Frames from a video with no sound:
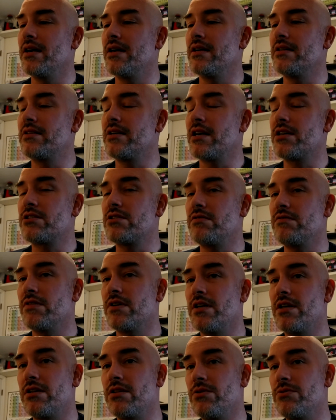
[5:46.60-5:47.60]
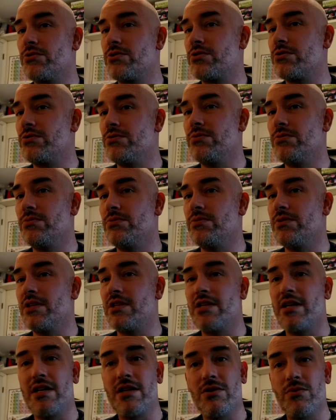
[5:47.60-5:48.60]
It's actually very close to the
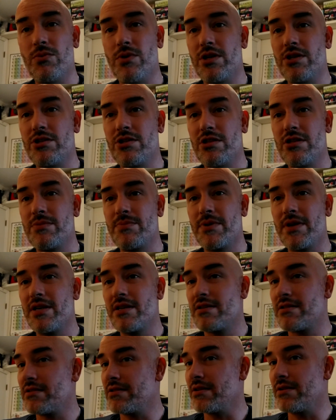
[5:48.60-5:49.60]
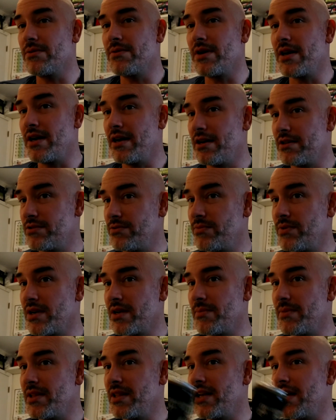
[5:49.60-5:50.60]
10-to-1 cheese place, so I also
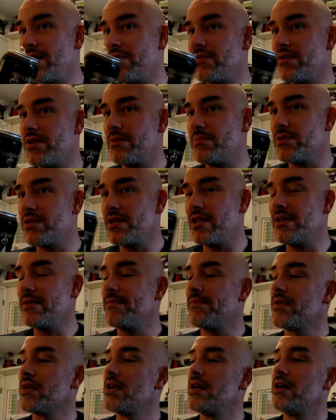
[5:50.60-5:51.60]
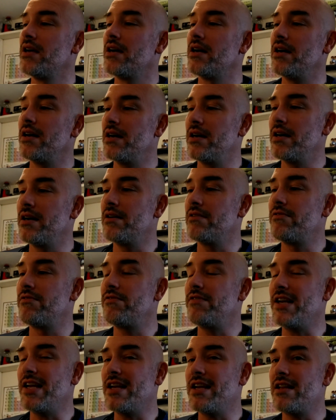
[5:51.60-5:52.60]
recommend that if you come to Denton.
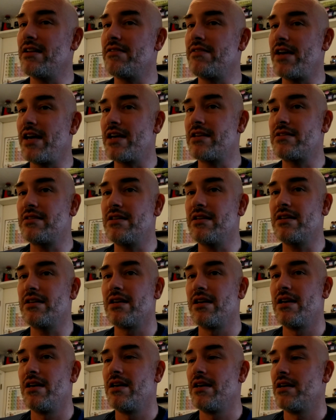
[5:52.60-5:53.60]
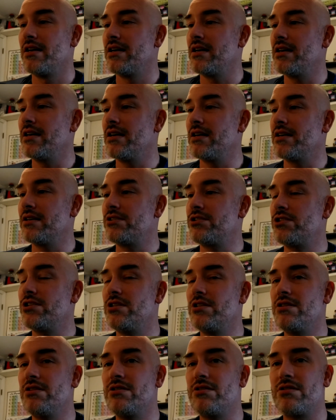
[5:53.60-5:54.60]
Fantastic
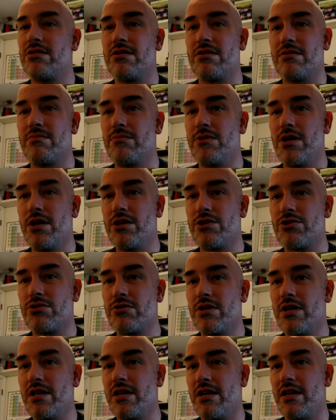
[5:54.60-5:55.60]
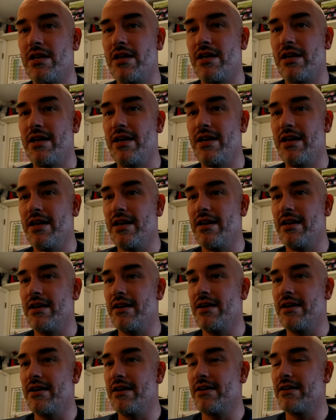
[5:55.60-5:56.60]
cheese menagerie, and
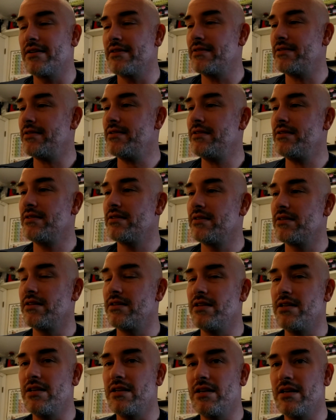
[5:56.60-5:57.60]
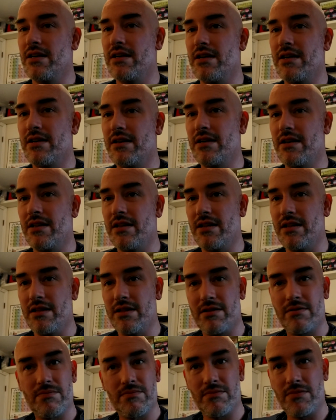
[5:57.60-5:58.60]
and
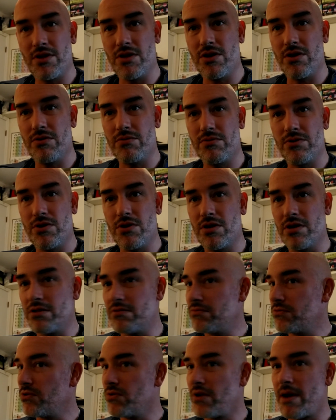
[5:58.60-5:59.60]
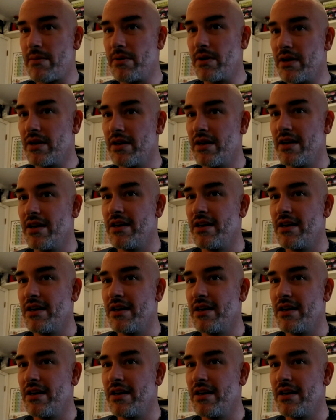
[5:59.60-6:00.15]
then you can grab a